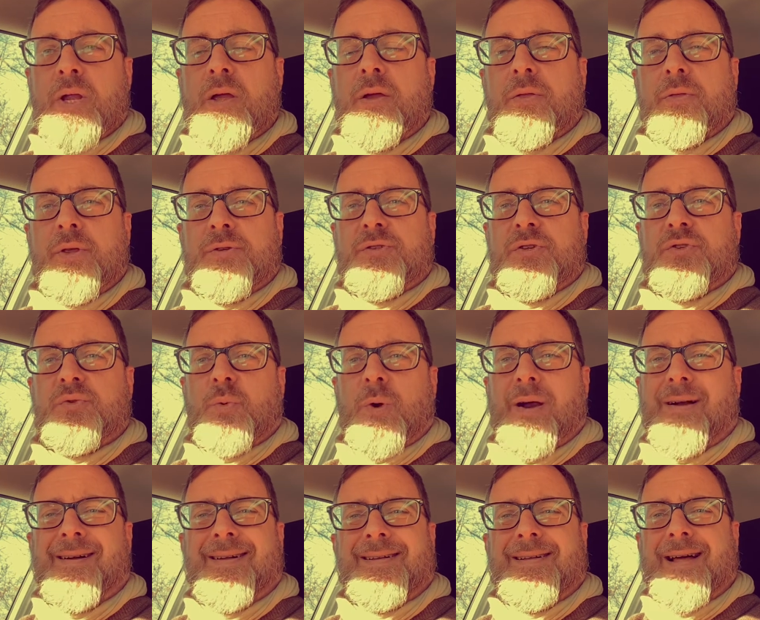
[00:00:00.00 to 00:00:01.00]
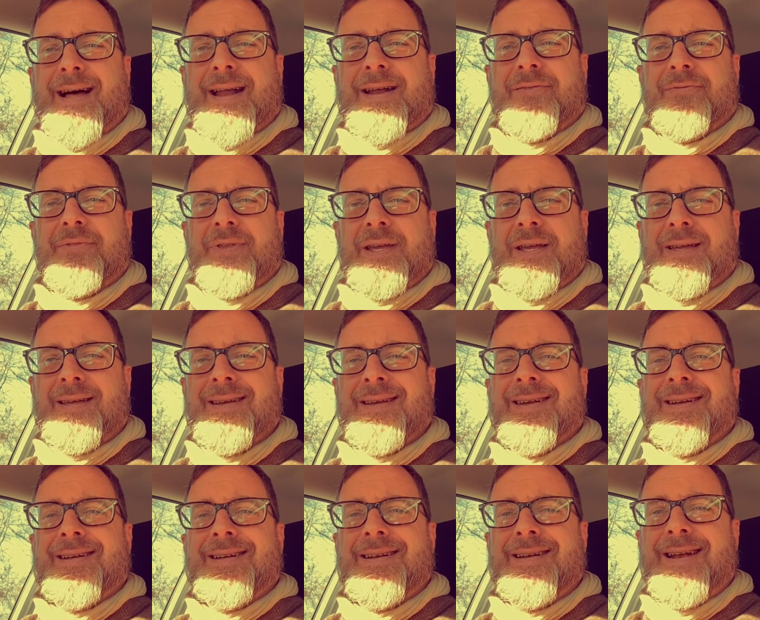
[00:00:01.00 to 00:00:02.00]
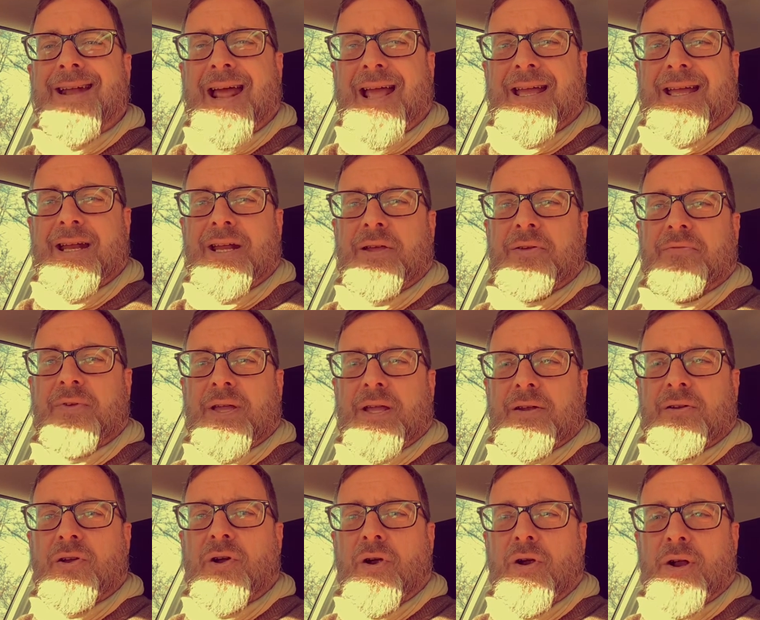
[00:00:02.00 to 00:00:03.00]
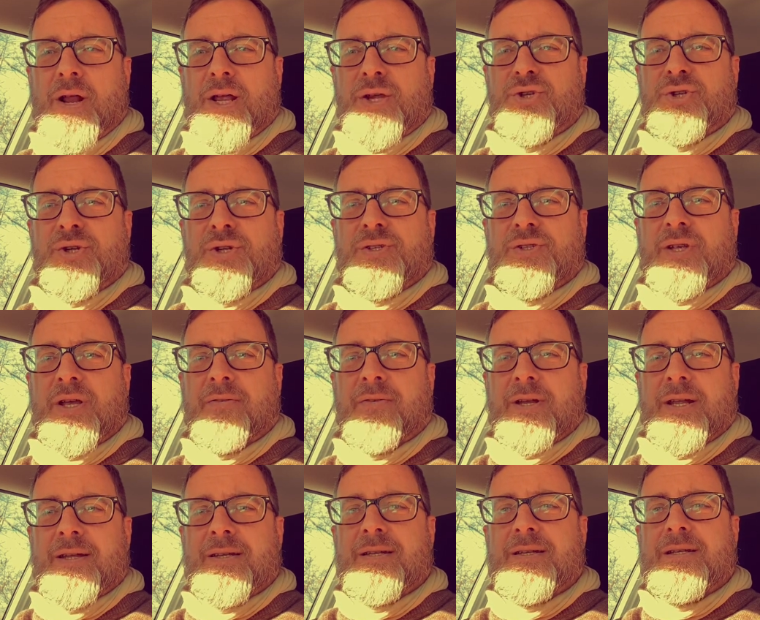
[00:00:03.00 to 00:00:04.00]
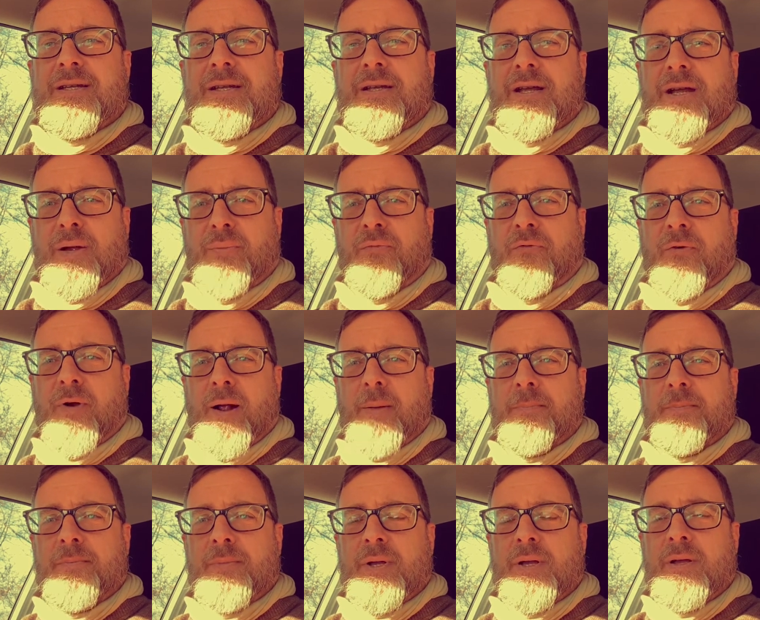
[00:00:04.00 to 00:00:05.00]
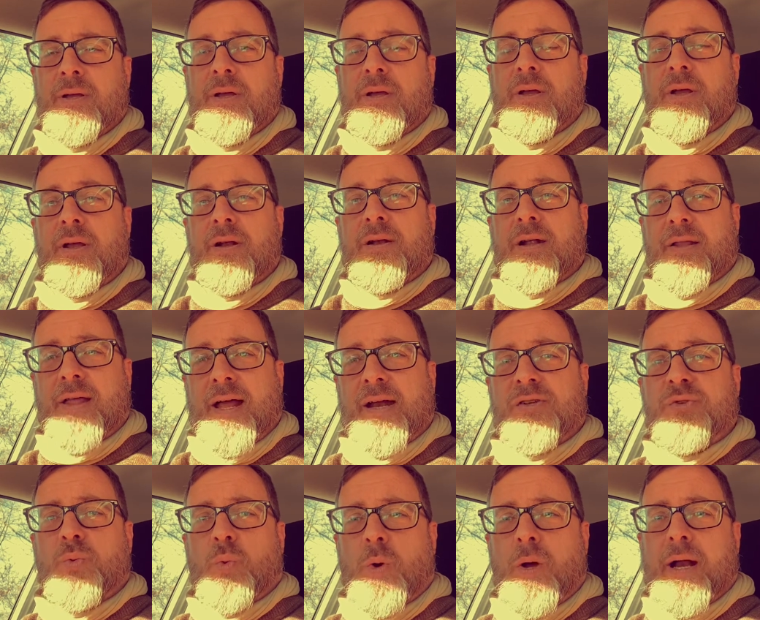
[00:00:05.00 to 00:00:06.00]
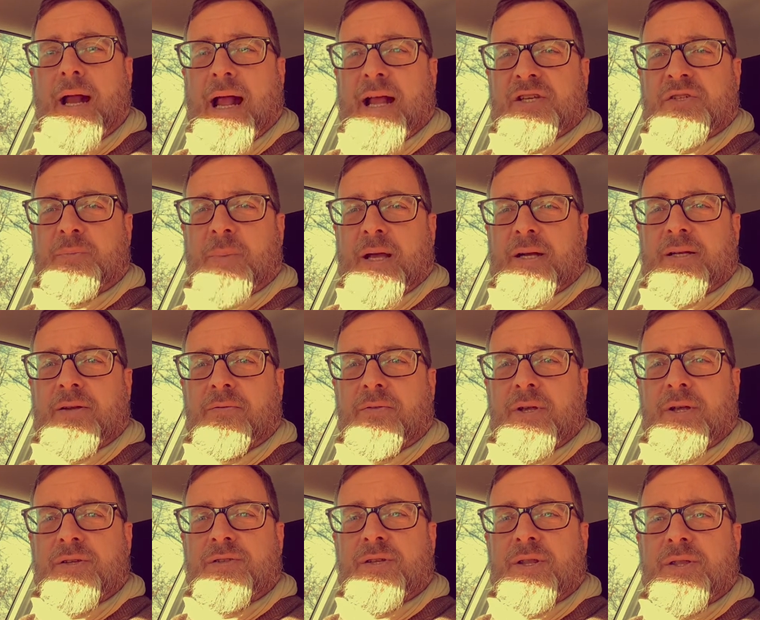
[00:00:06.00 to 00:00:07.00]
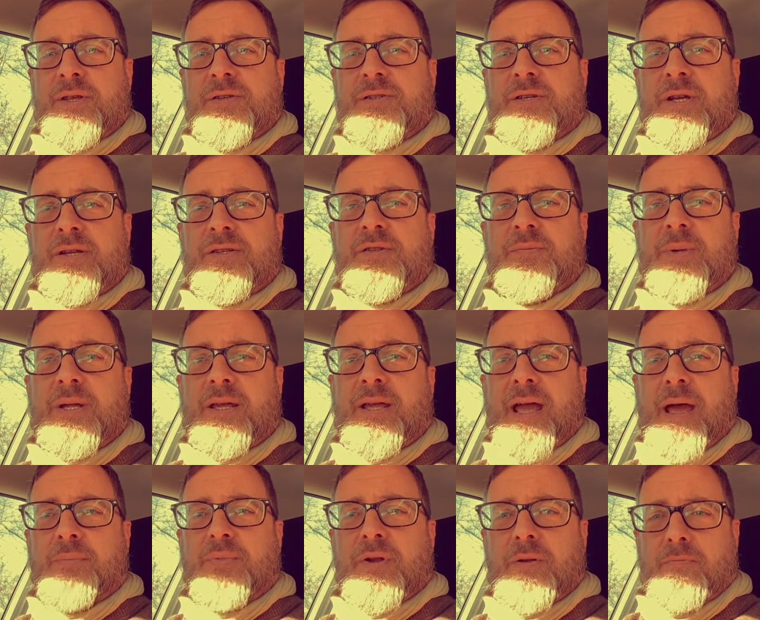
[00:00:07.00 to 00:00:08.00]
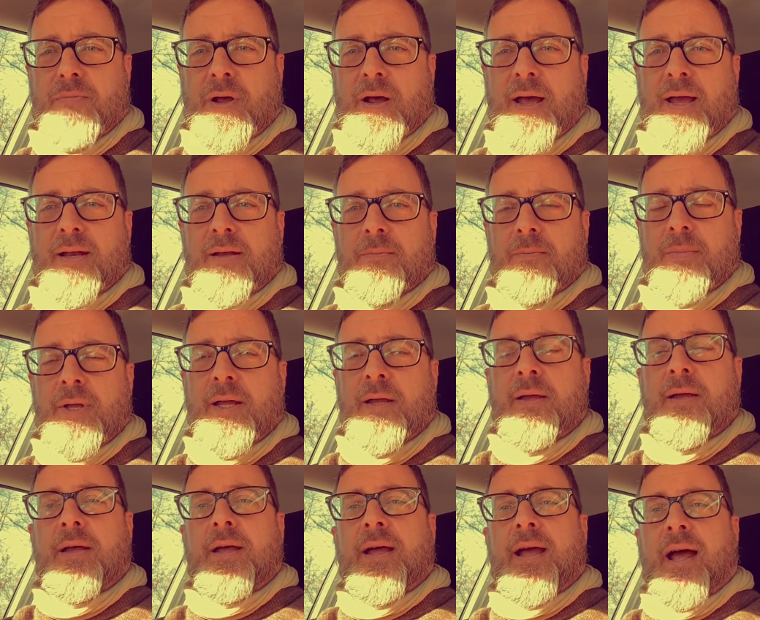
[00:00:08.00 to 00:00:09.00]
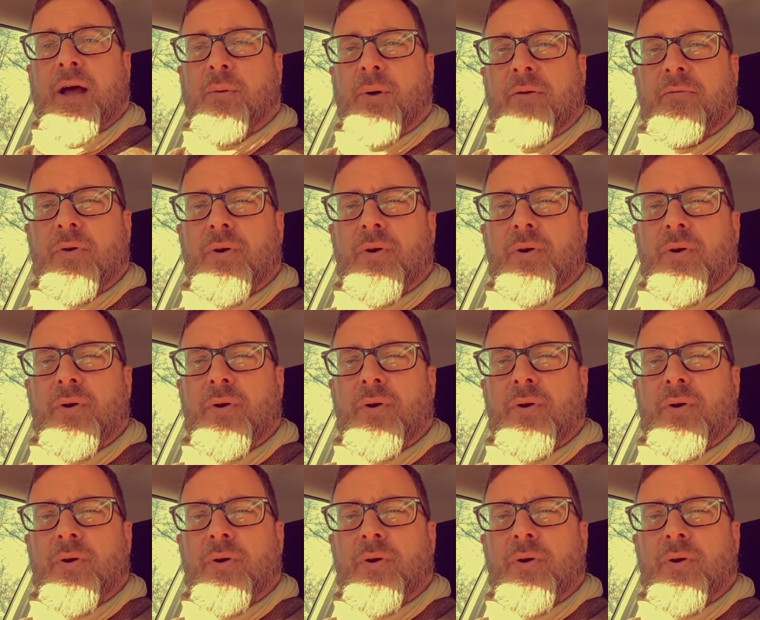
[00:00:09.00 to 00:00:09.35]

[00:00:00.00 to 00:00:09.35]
This is where a lot of the negative incarnations of an entity come from. Now, that is one aspect of this, and this needs to be kept in mind. However,